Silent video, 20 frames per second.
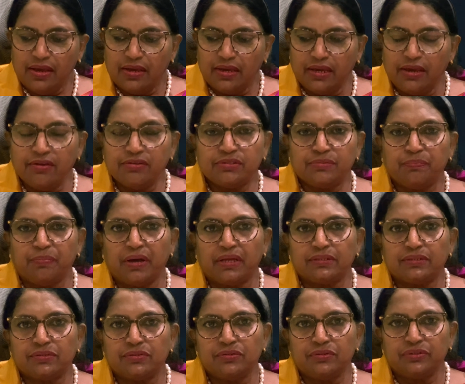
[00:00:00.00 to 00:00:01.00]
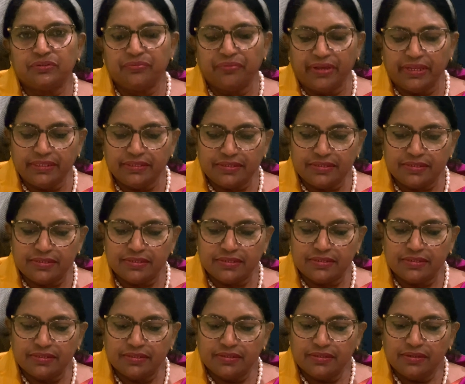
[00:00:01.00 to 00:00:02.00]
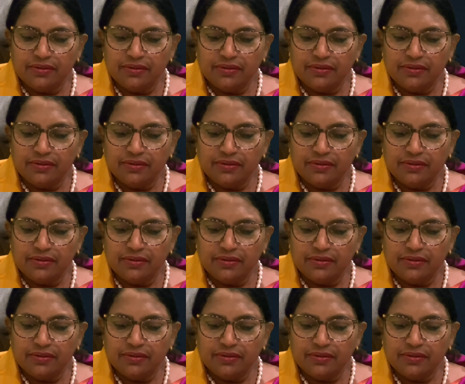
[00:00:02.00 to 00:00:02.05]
gives birth to twins